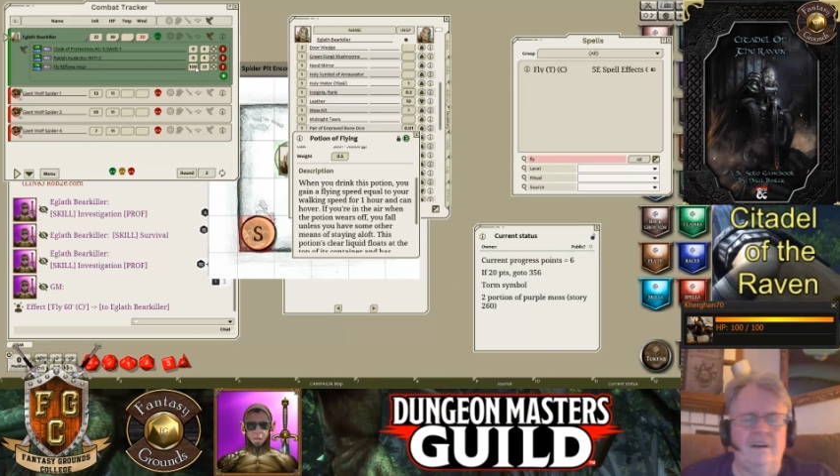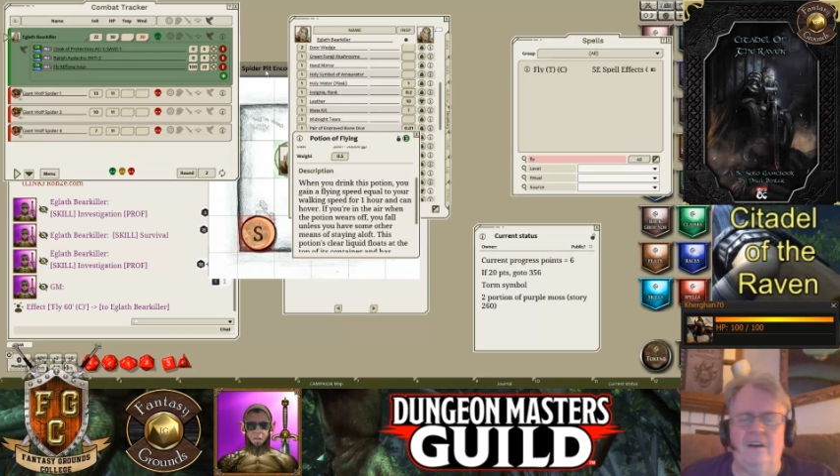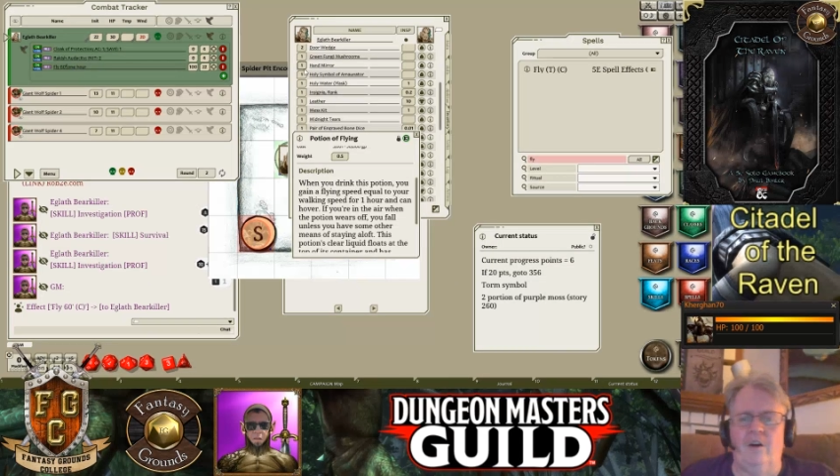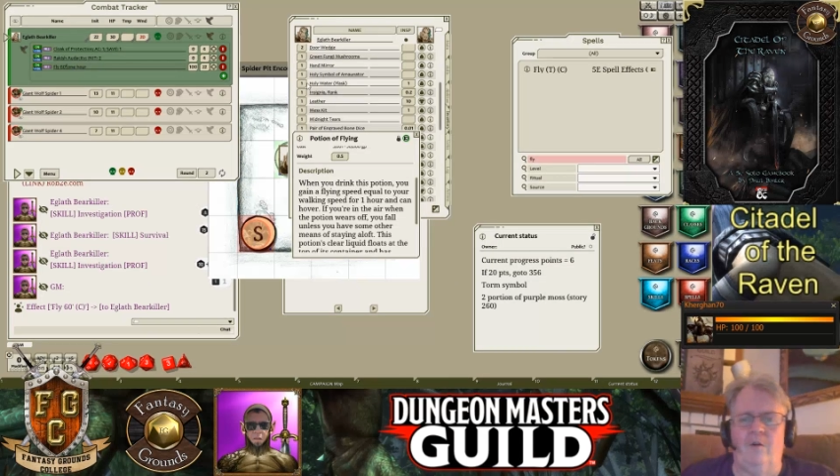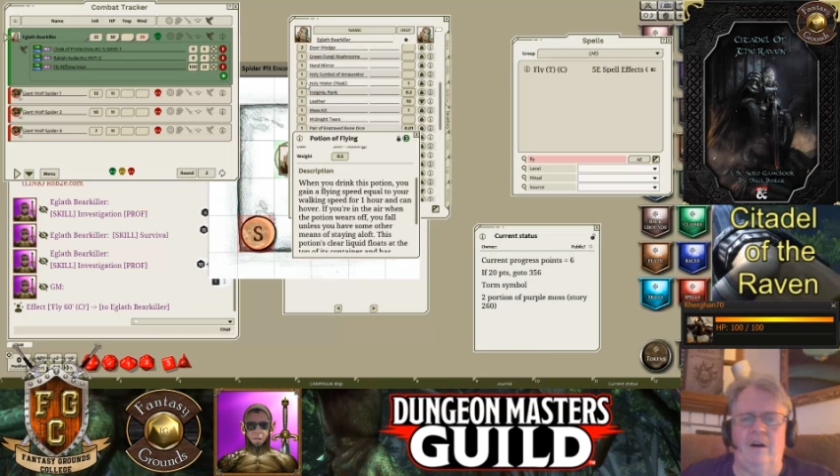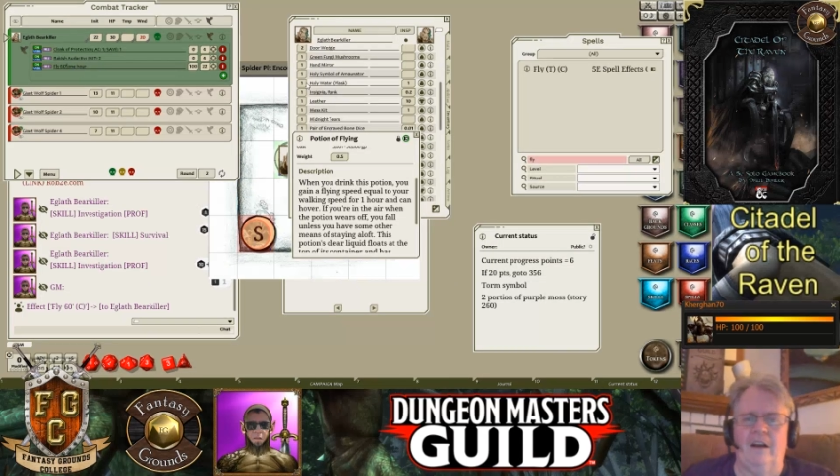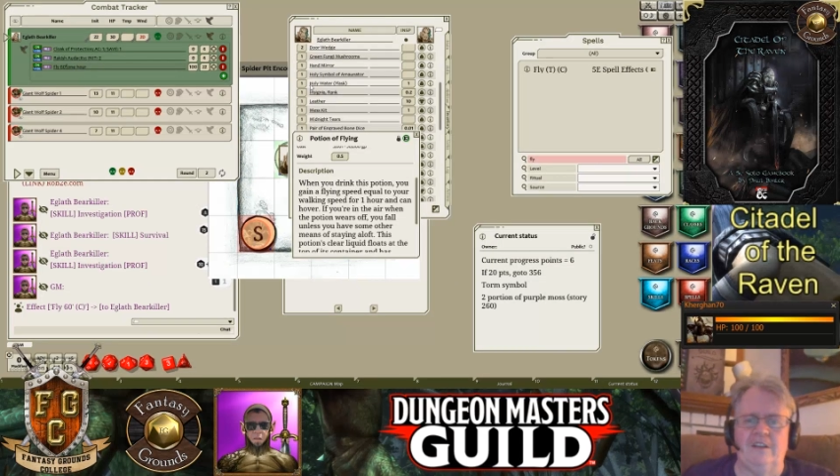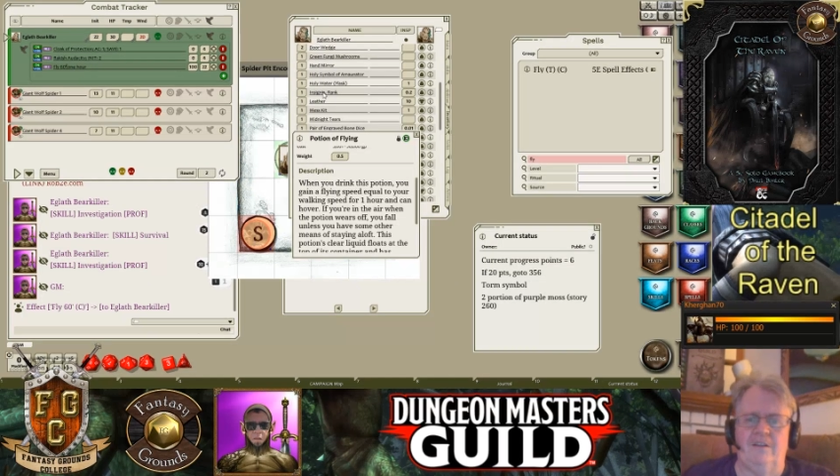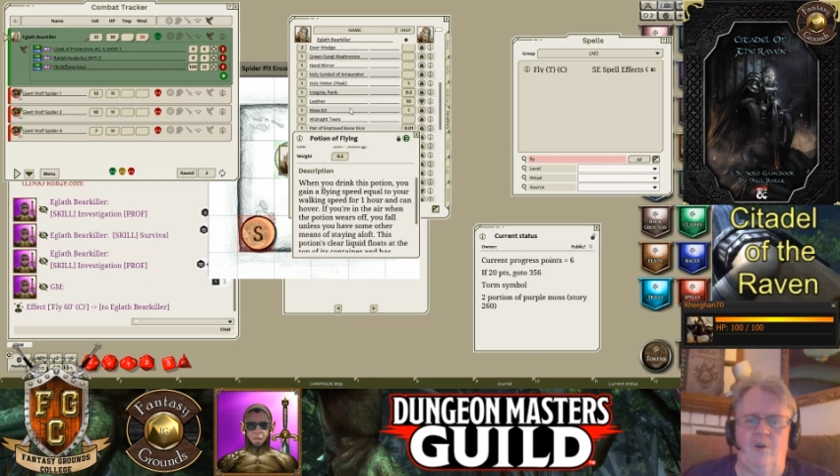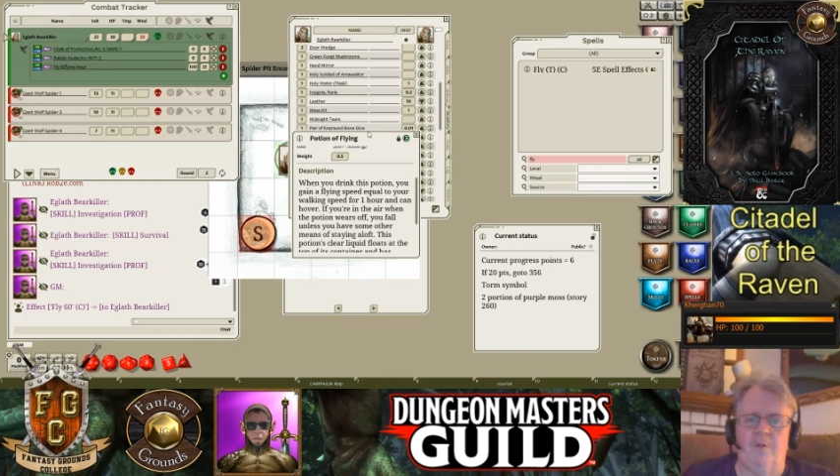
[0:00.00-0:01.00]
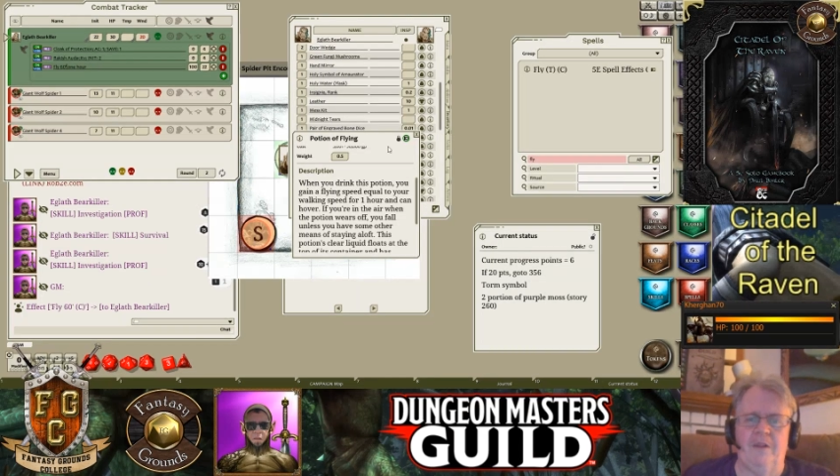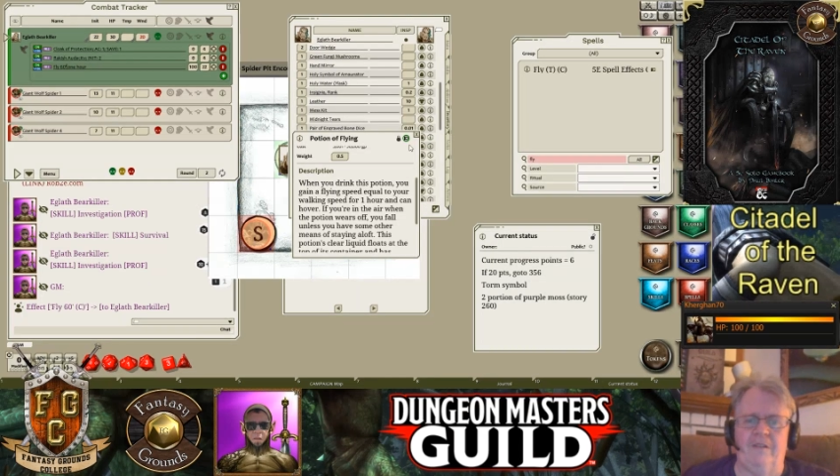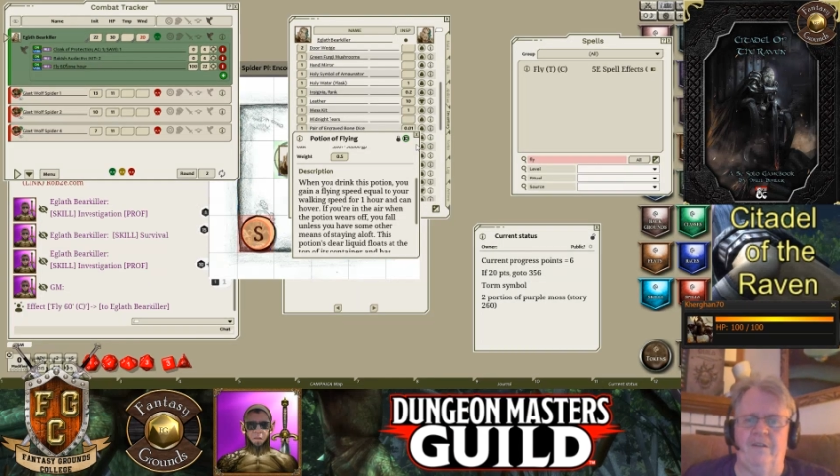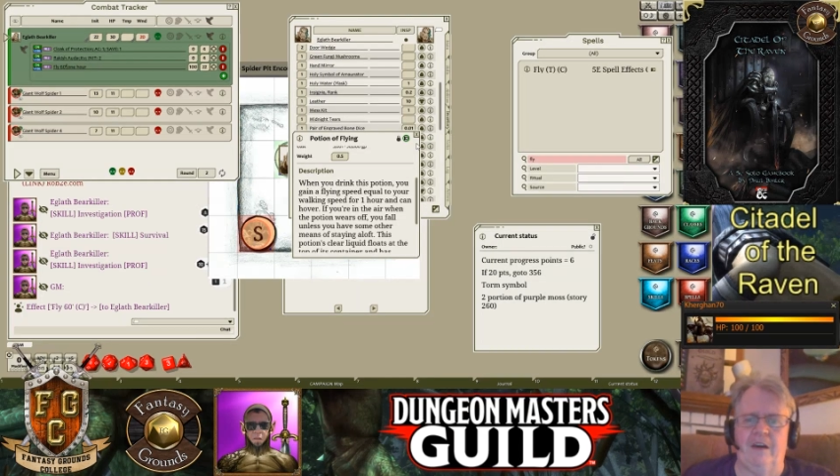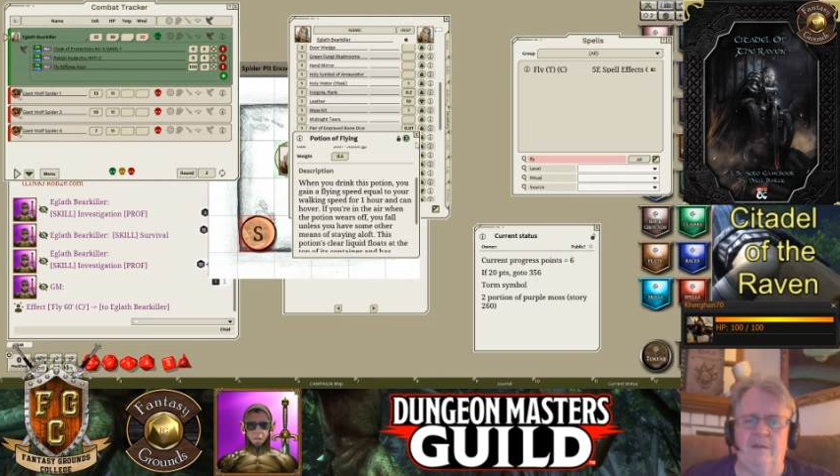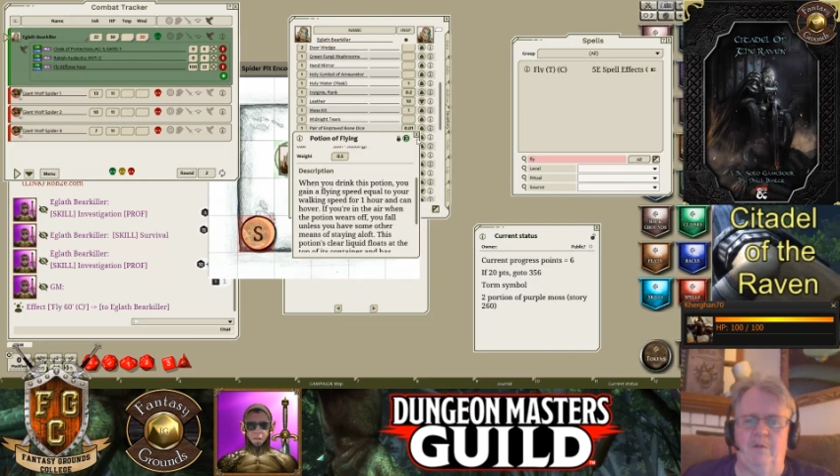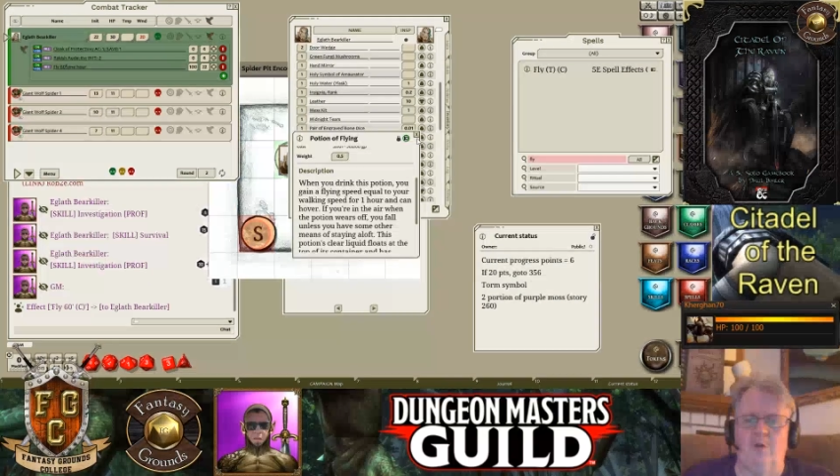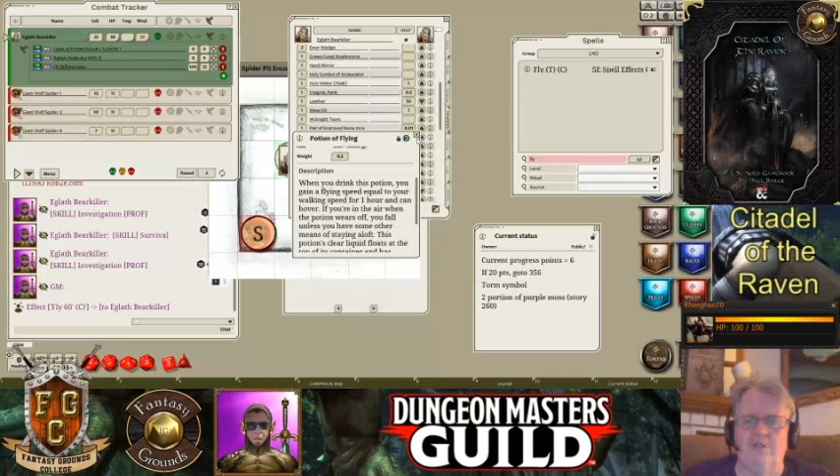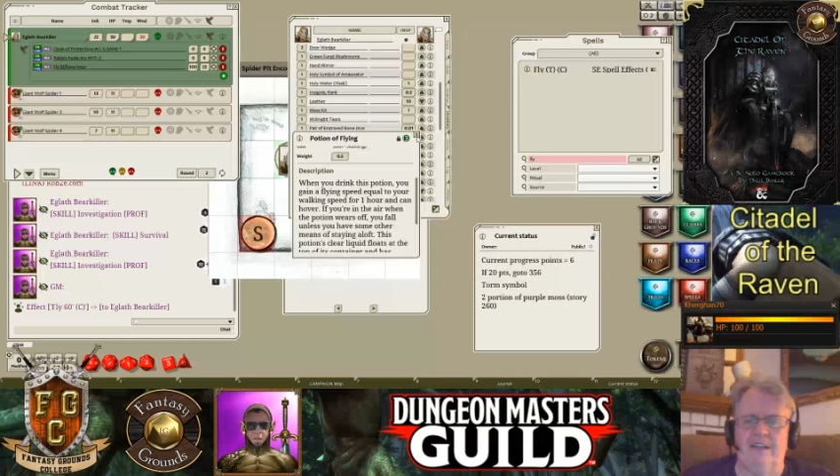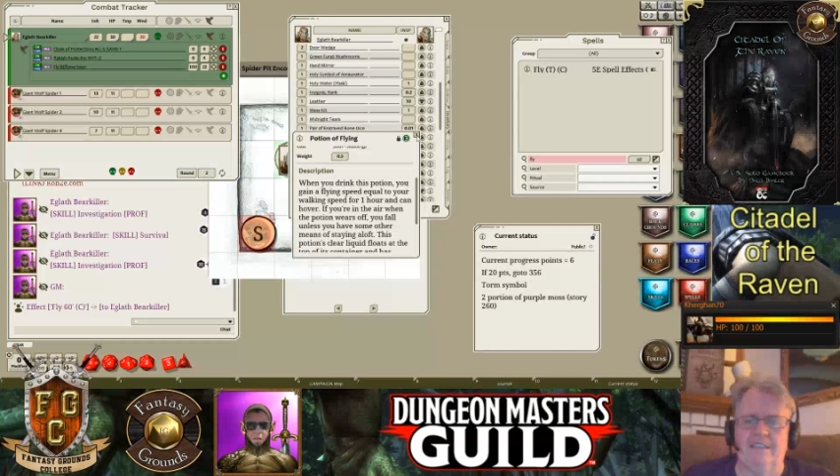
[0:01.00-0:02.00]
You know what? I should have opened the fucking potion